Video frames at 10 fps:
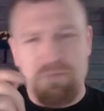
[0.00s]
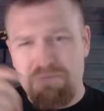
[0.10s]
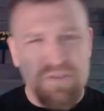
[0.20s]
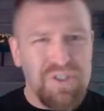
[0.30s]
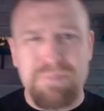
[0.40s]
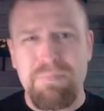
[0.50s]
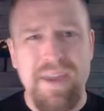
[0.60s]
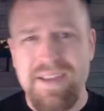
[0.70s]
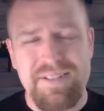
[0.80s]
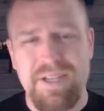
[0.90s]

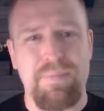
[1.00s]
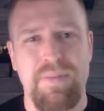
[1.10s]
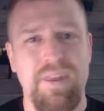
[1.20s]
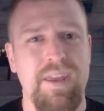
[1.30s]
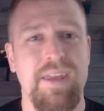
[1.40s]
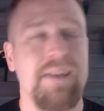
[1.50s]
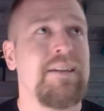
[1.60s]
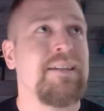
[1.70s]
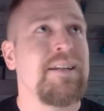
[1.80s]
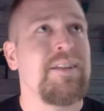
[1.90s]
spice up the
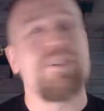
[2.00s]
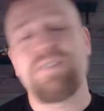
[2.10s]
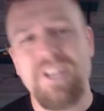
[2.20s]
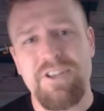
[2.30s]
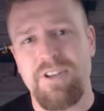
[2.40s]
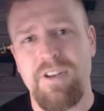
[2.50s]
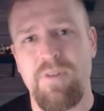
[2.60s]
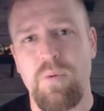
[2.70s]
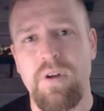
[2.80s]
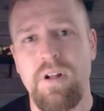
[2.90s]
session, if you
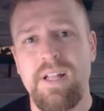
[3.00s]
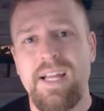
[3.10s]
will.